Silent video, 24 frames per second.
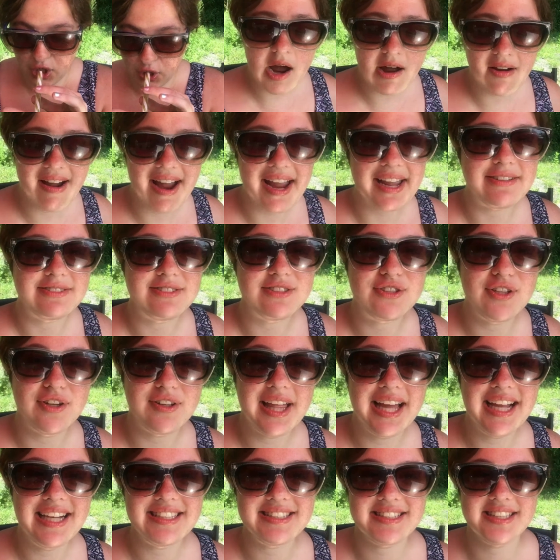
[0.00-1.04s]
All right, so
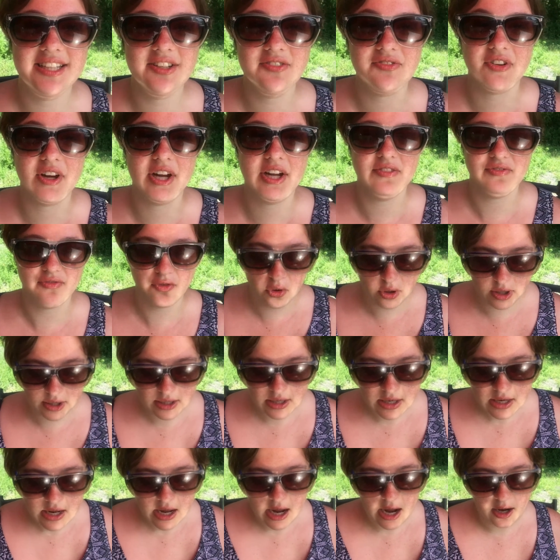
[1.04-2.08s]
that is it for
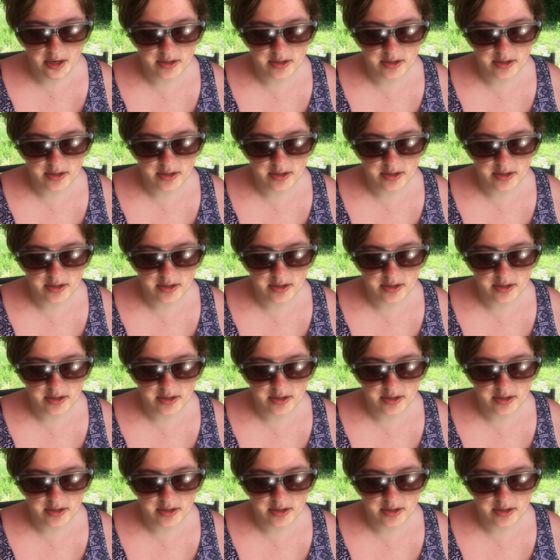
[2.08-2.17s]
8-4.